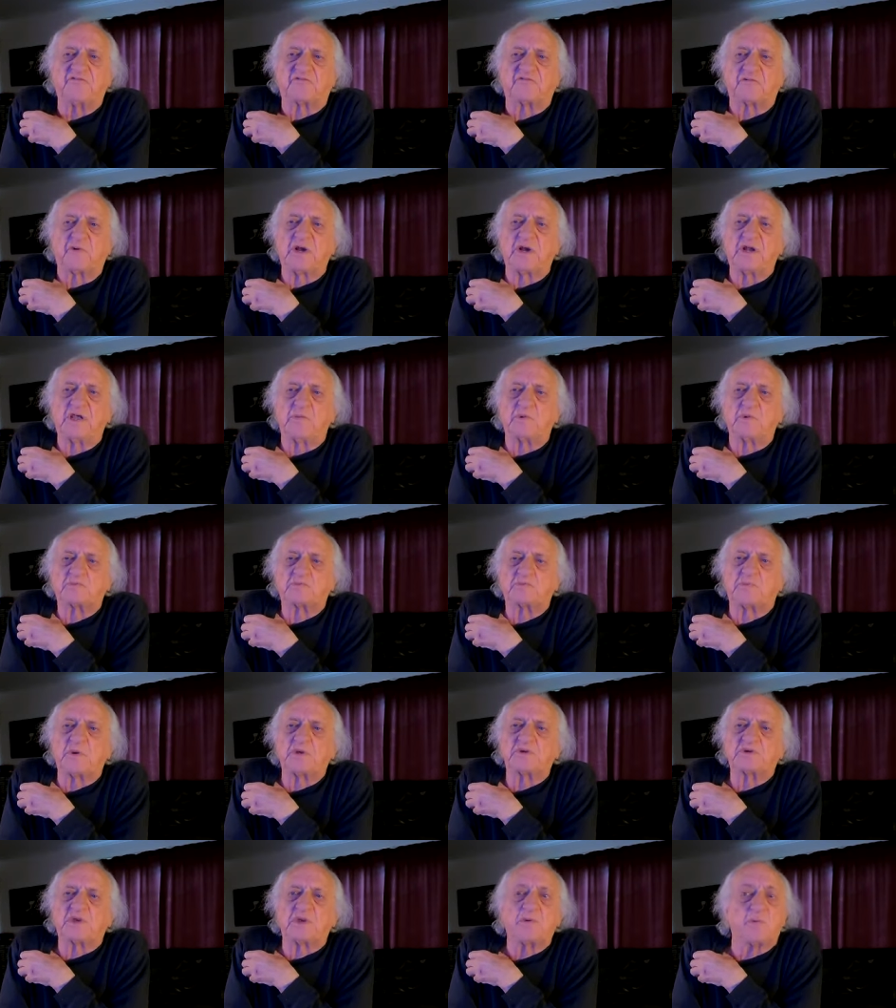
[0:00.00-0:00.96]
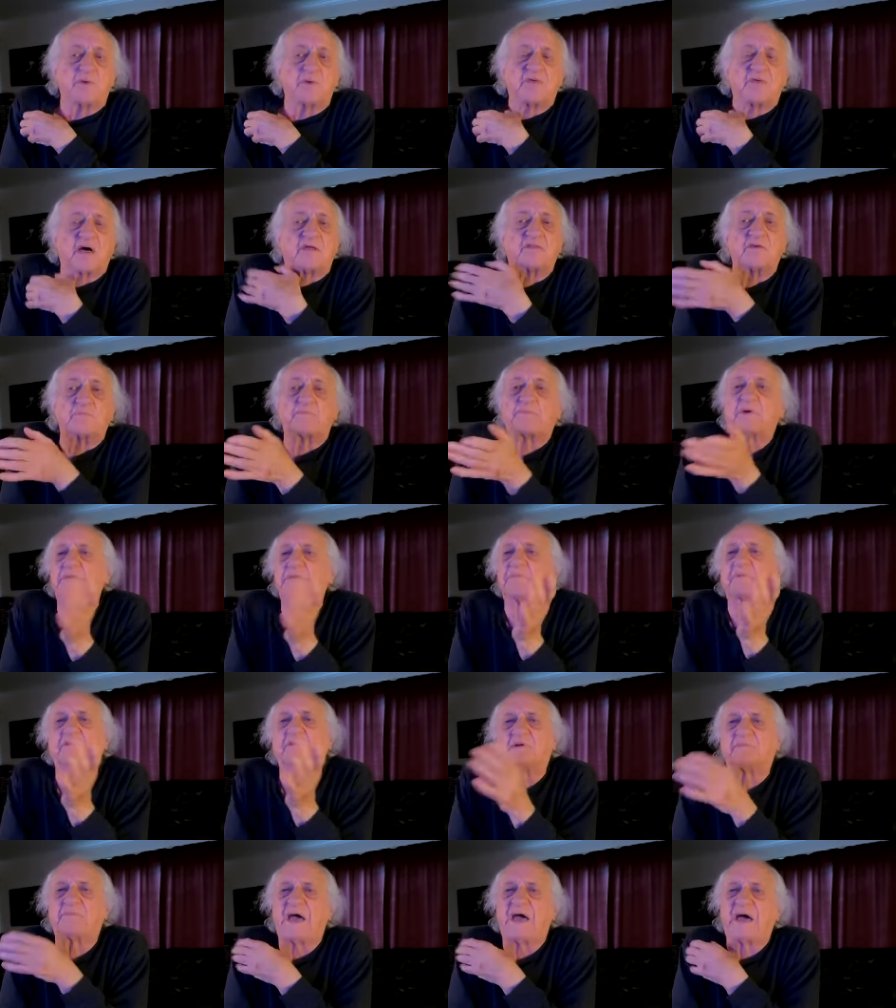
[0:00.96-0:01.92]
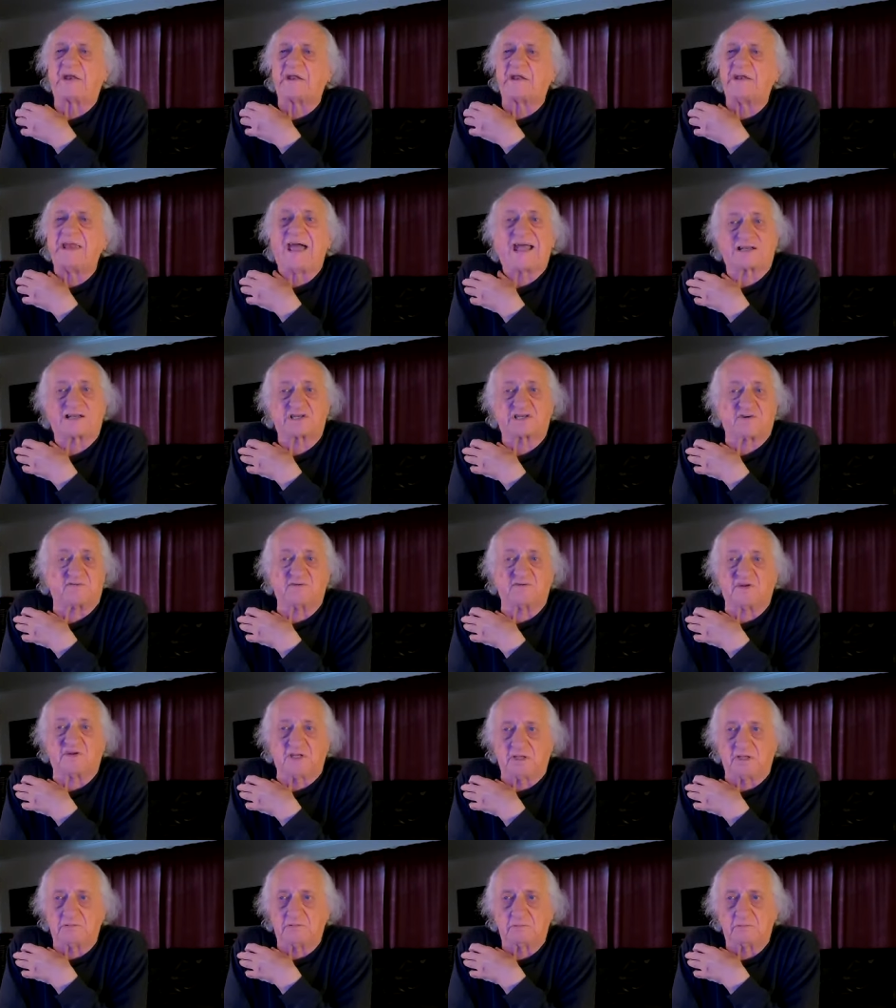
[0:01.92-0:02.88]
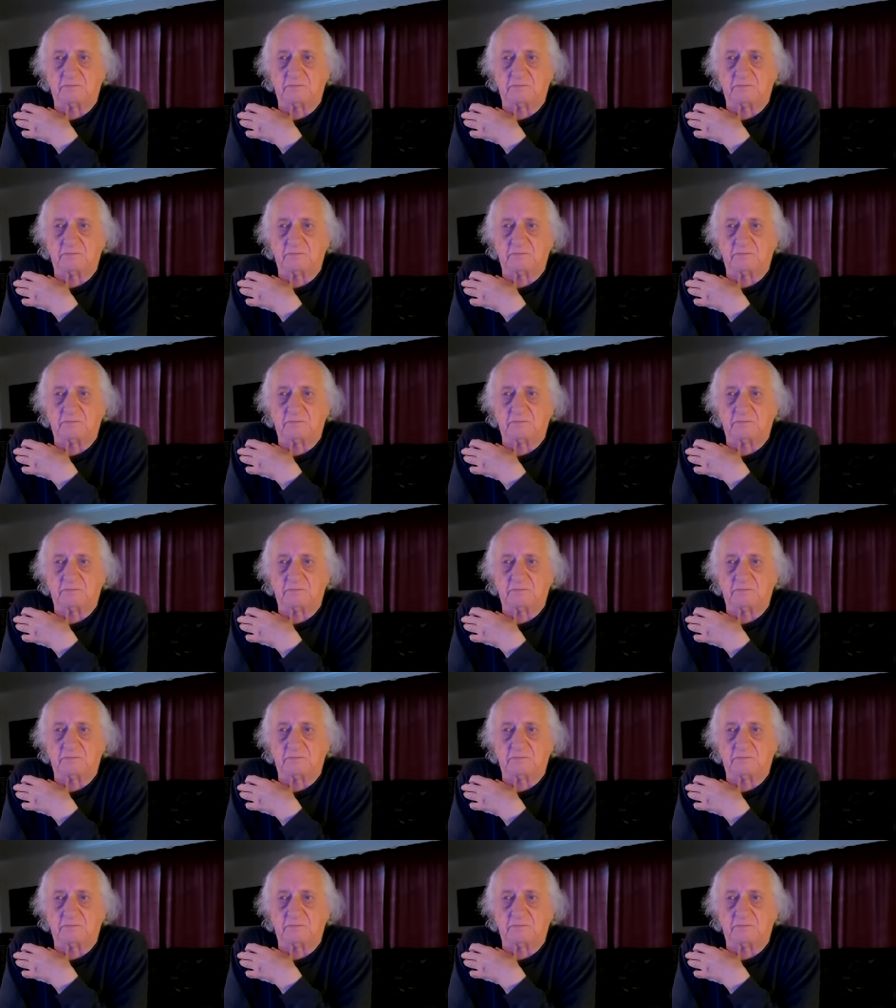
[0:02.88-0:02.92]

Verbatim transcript: when he was busy with other people about an activity.